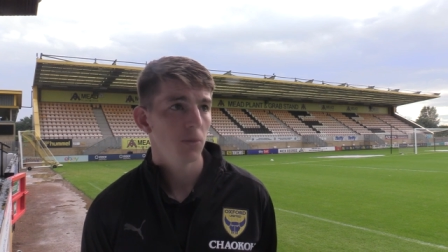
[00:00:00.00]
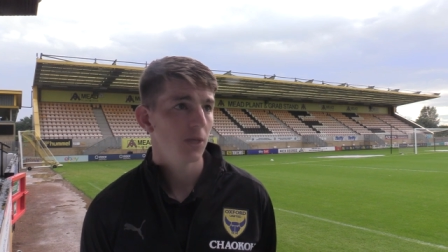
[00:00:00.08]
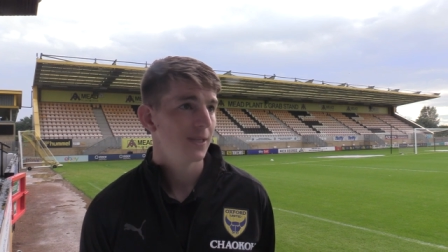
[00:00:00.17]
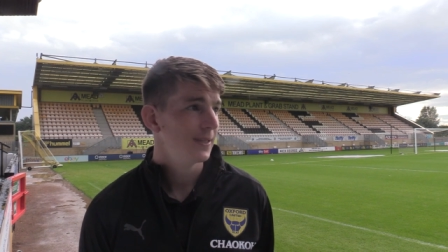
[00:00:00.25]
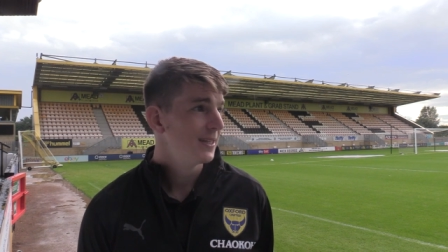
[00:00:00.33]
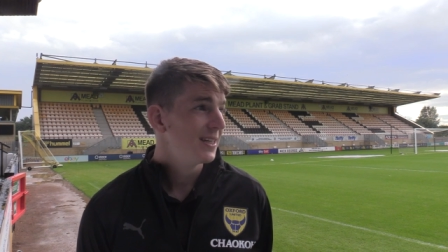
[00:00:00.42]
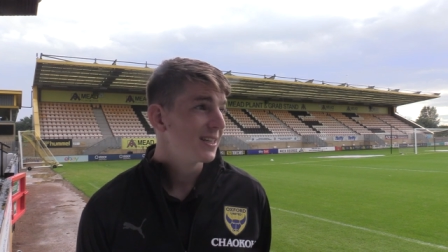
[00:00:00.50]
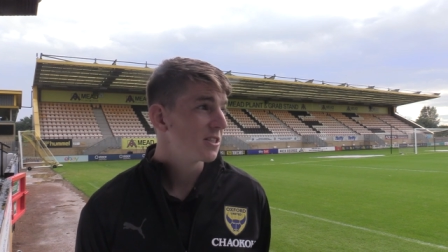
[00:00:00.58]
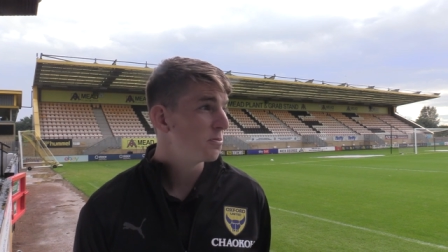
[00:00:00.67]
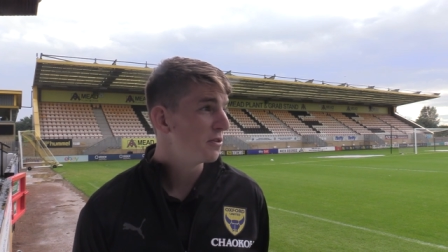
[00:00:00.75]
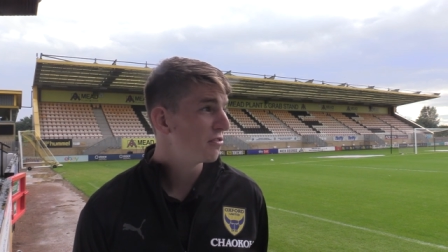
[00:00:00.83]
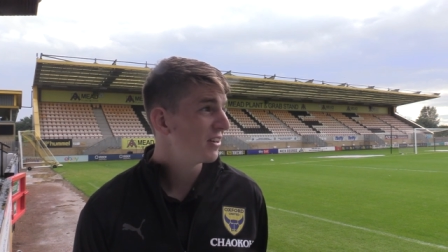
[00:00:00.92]
But
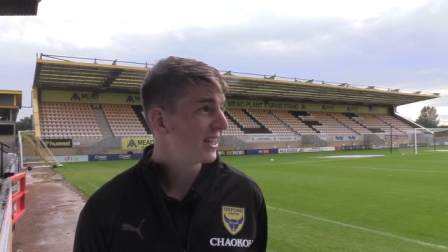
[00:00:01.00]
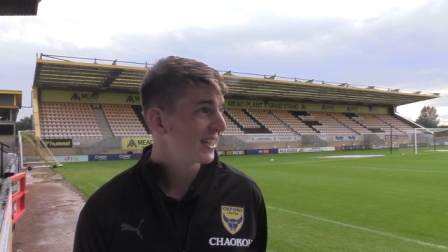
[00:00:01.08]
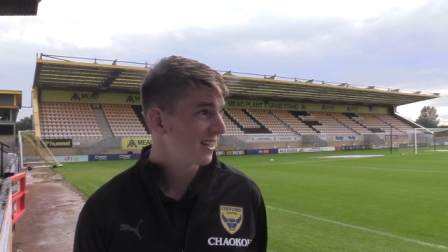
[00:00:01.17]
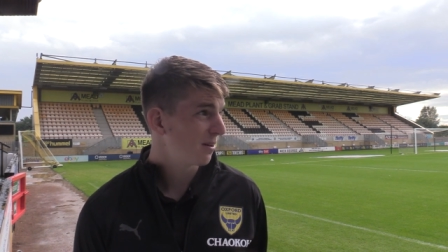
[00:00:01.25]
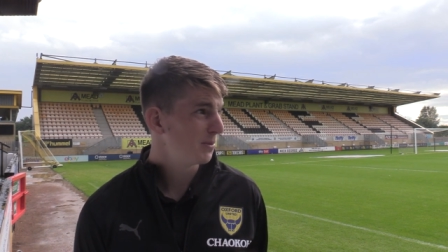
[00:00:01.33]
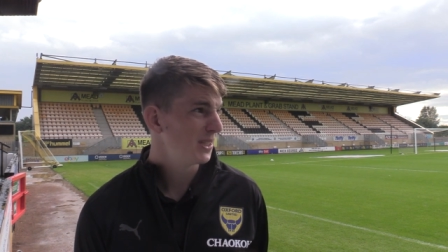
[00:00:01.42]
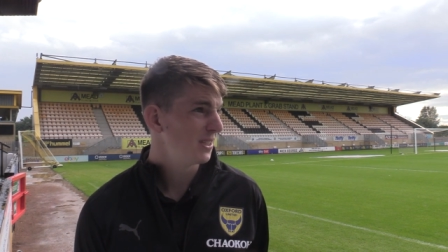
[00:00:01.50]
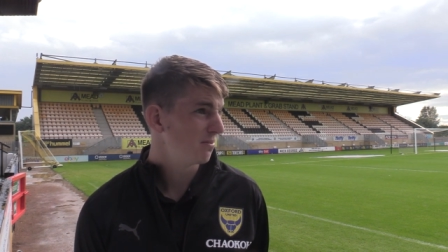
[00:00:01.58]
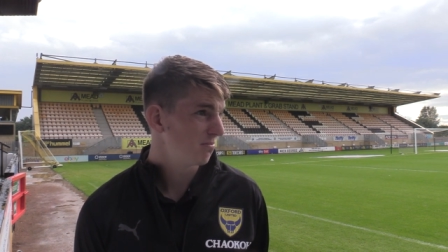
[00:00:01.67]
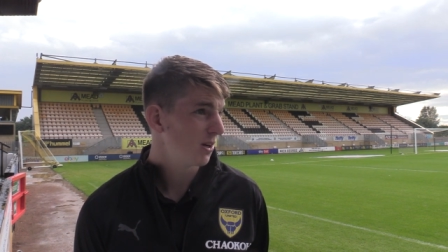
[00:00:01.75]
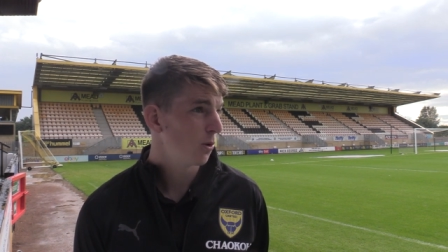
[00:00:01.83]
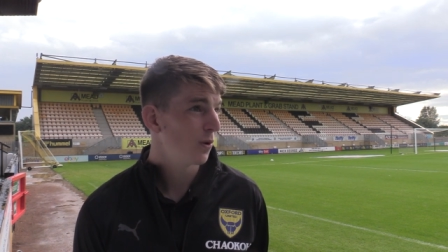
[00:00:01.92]
to be fair, coming
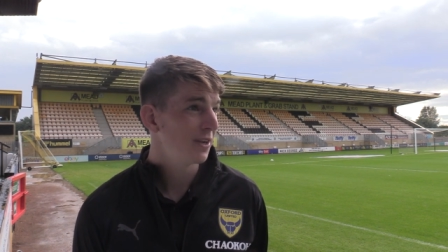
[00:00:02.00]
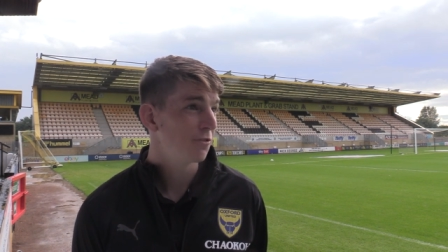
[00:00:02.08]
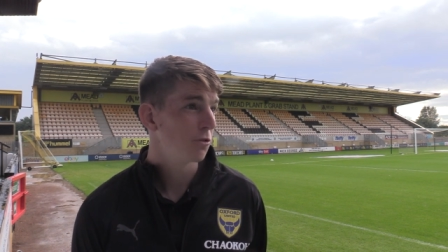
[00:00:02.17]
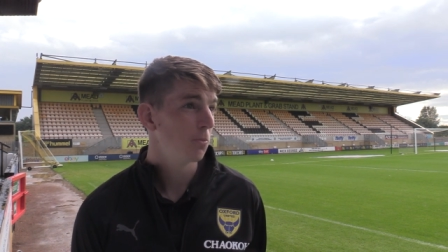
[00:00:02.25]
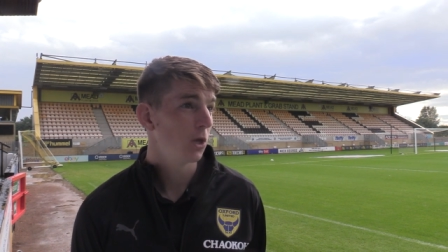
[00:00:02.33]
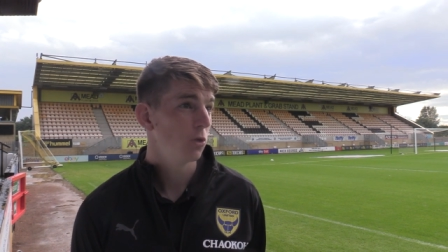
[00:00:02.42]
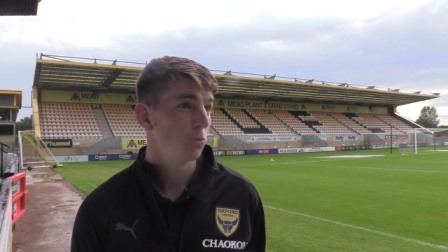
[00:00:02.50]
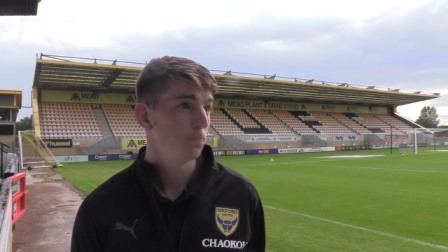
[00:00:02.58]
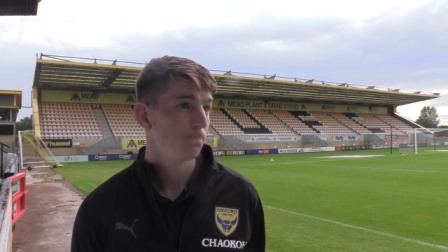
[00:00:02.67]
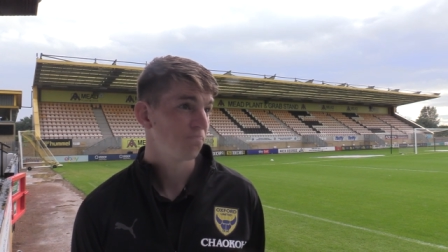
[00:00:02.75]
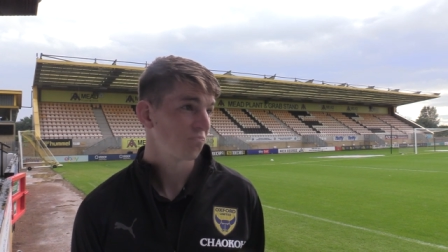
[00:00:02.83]
away from home,